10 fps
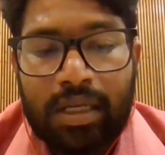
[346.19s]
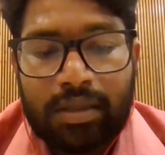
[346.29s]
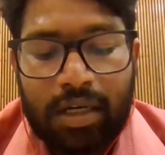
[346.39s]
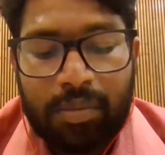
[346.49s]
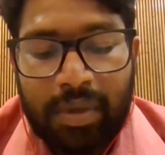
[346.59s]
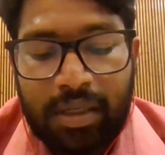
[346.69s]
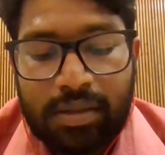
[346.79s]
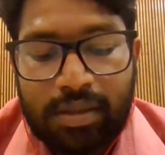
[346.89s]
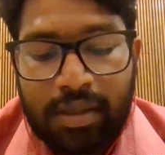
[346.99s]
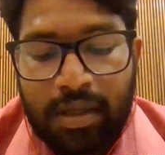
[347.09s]
That
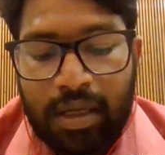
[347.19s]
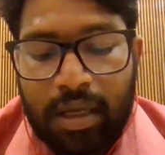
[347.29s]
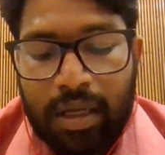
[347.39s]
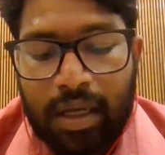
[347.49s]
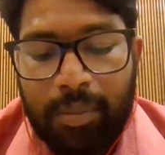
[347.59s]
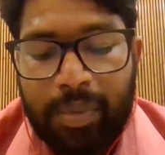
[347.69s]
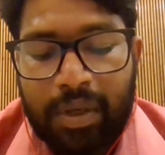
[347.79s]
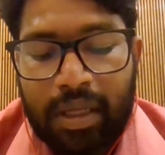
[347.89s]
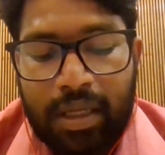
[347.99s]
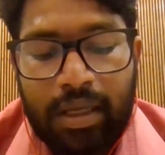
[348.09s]
means a
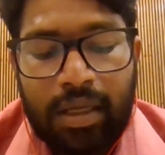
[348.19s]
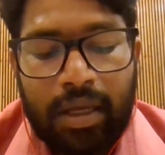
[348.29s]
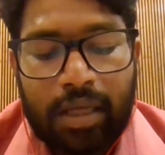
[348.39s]
company,